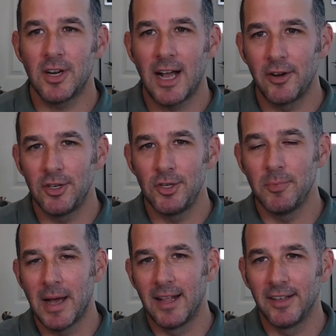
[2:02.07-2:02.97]
or how did
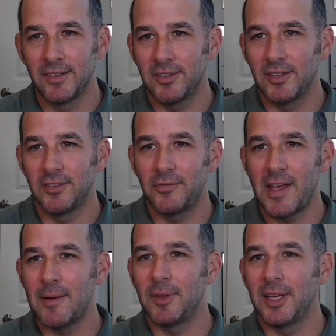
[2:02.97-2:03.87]
balance this
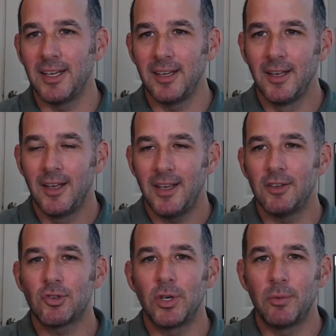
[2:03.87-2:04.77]
family
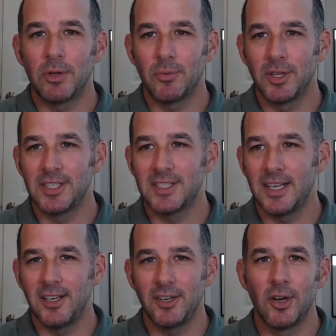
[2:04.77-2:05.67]
history with real
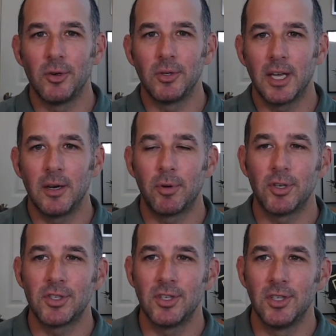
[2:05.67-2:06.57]
estate and your own kind of
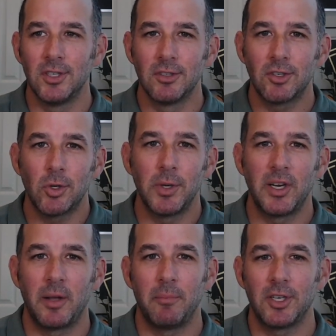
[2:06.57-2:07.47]
personal
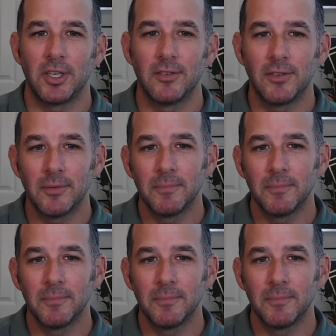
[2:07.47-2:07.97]
career ambitions?